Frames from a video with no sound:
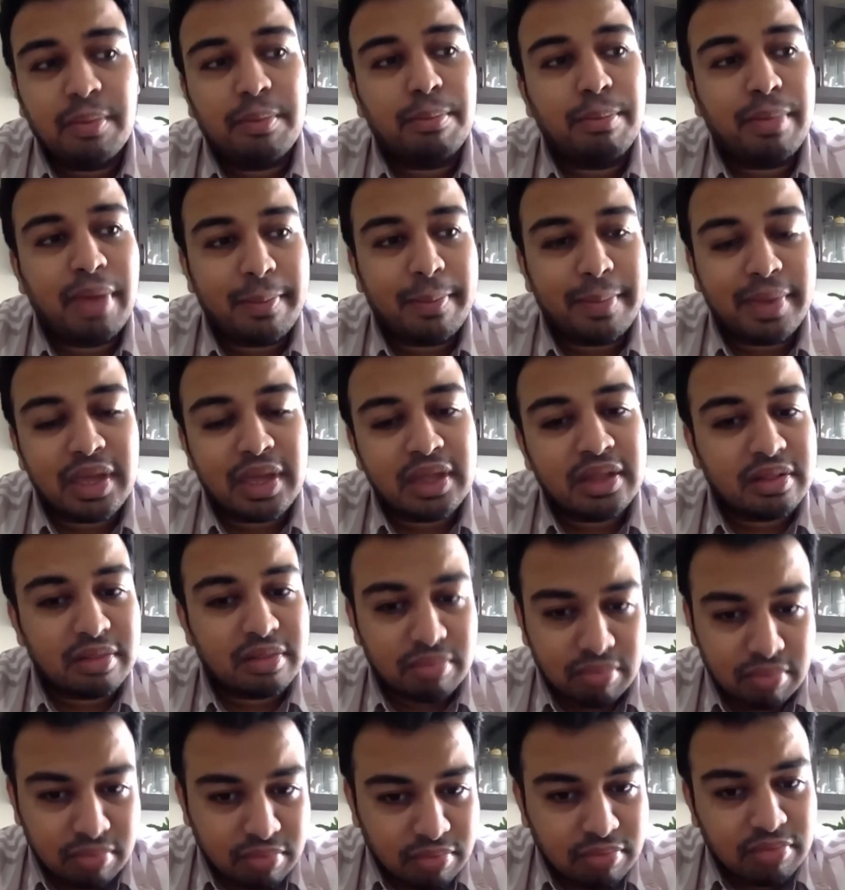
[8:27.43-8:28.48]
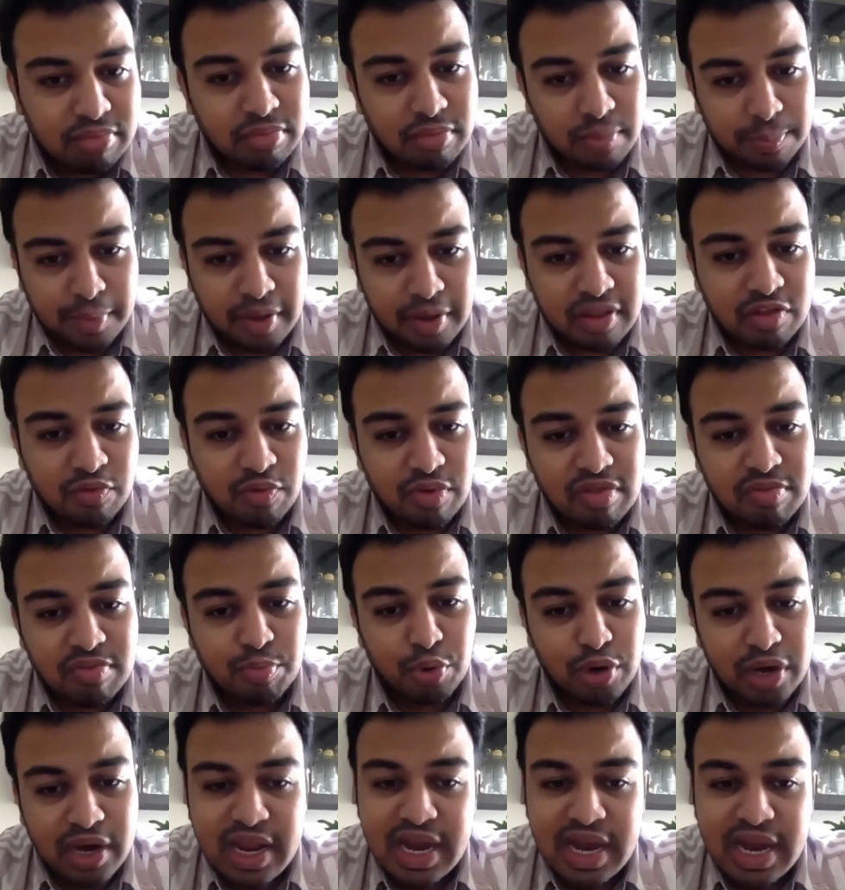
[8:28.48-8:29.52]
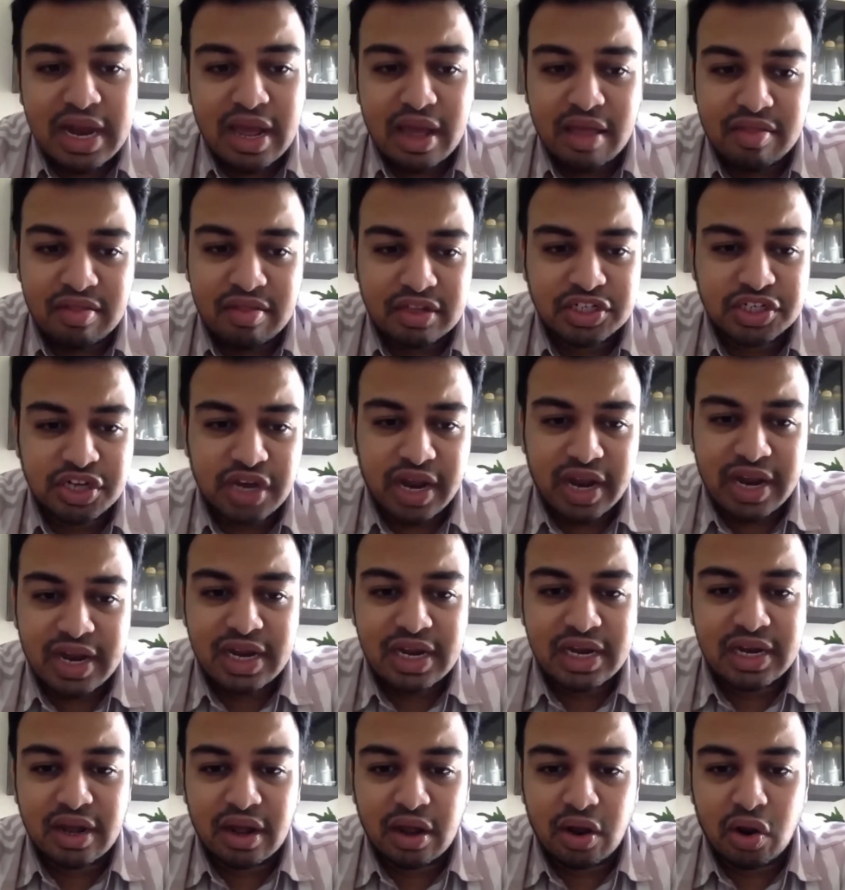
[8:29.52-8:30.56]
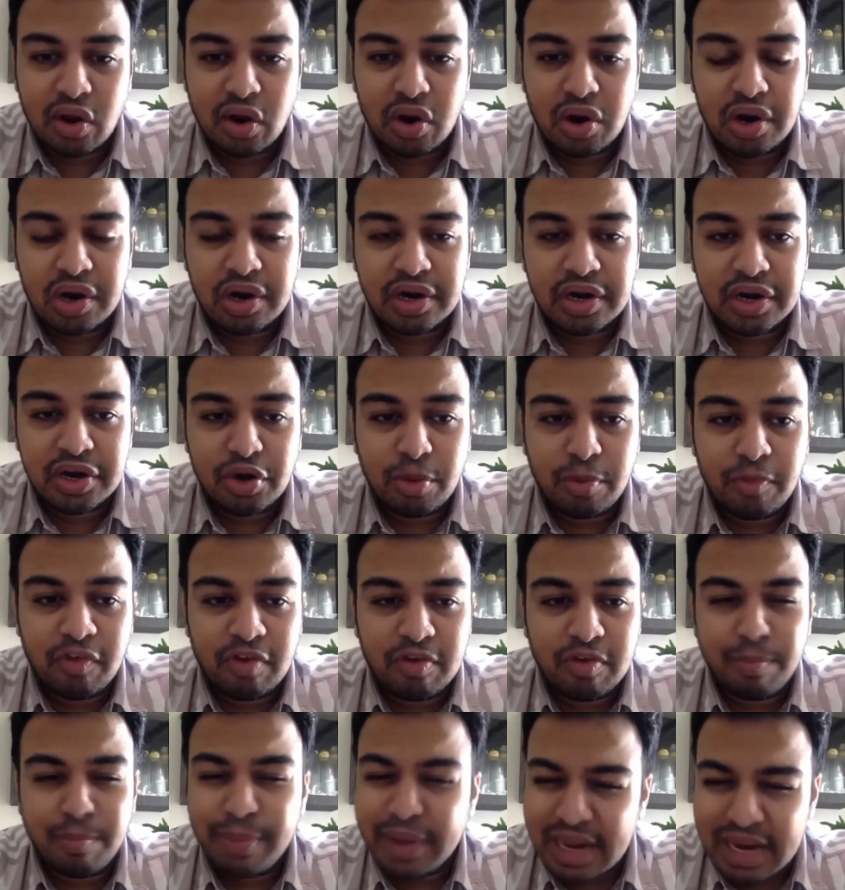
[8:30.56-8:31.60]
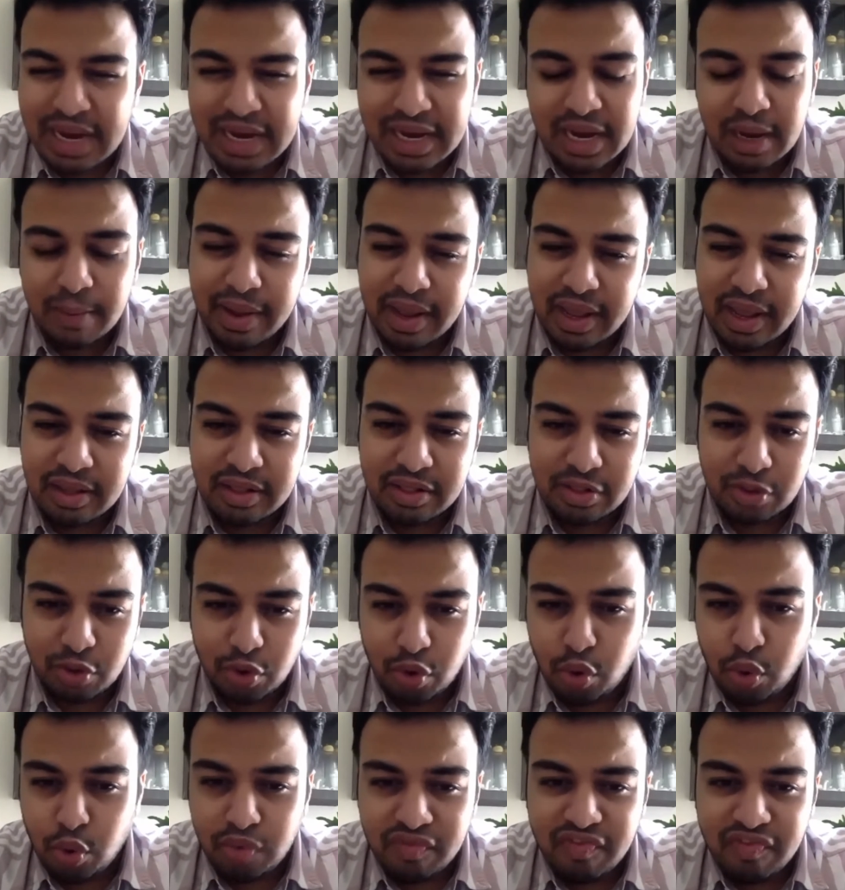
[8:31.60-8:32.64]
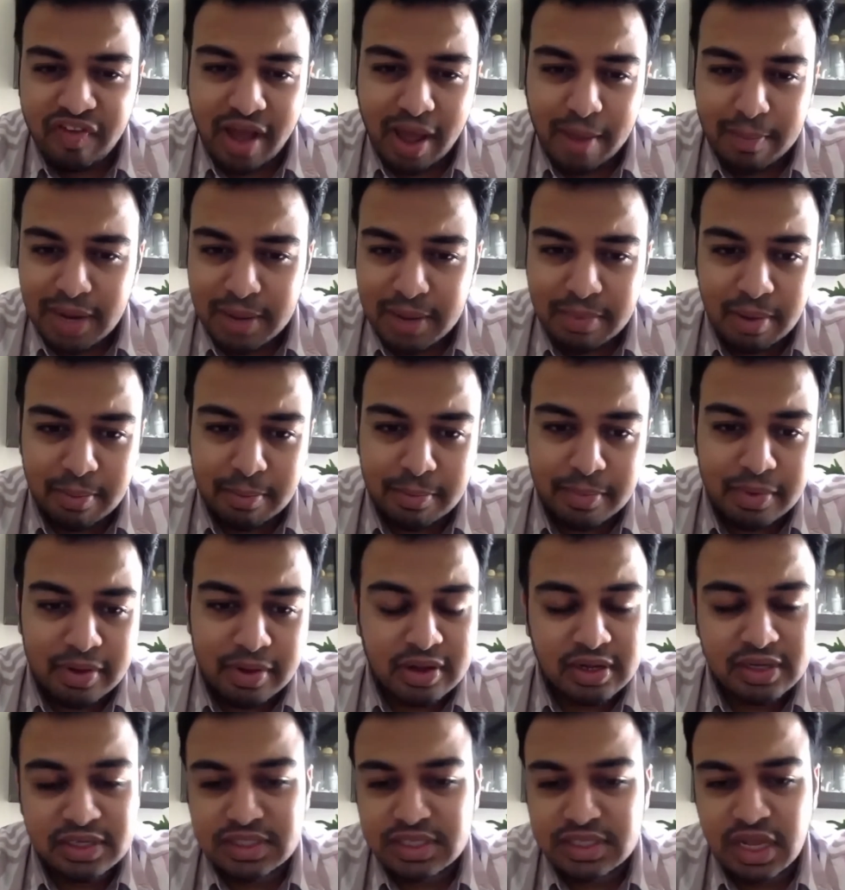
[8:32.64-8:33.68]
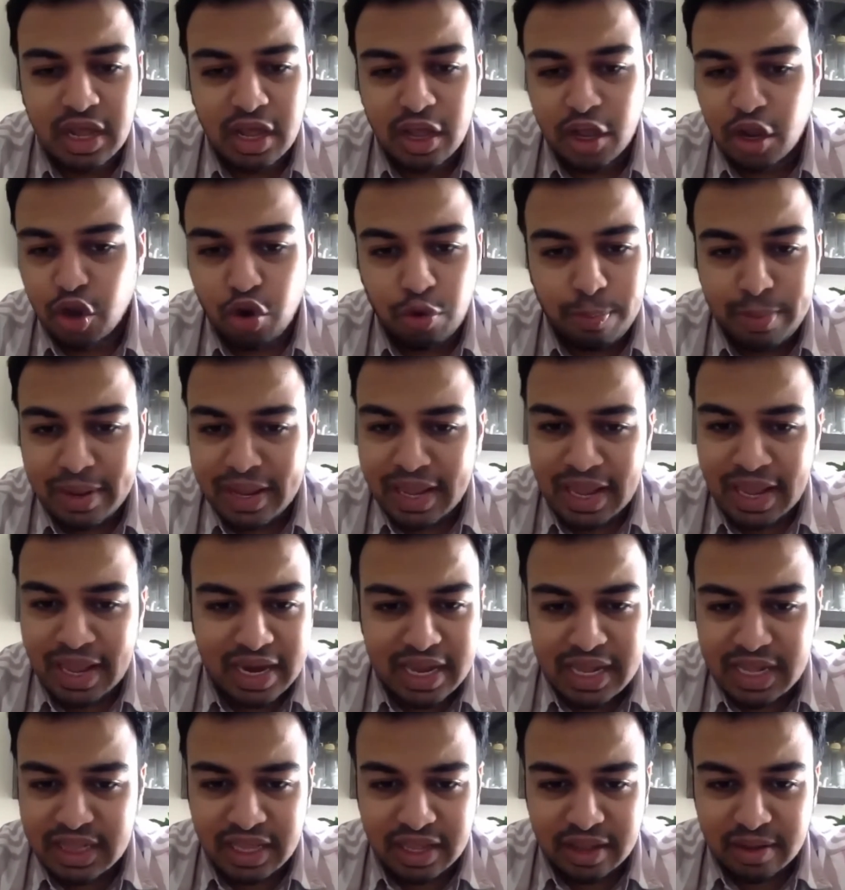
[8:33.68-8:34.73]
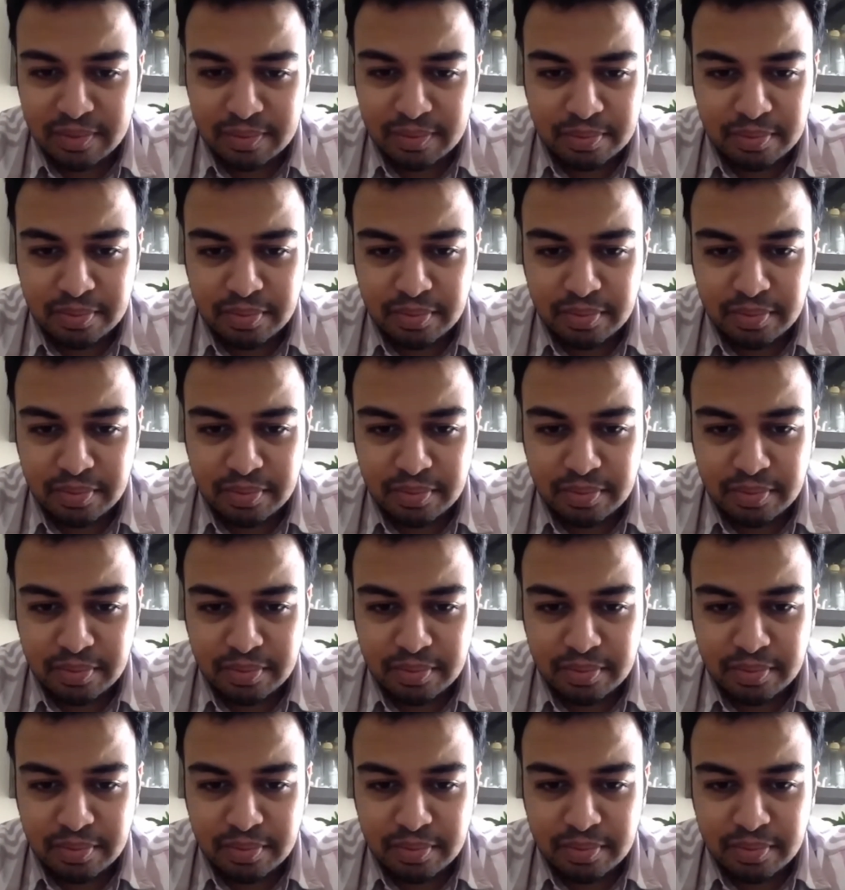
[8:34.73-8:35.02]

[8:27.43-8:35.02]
maybe the person was bullied as a child, or belittled by the own family members. Could be anything.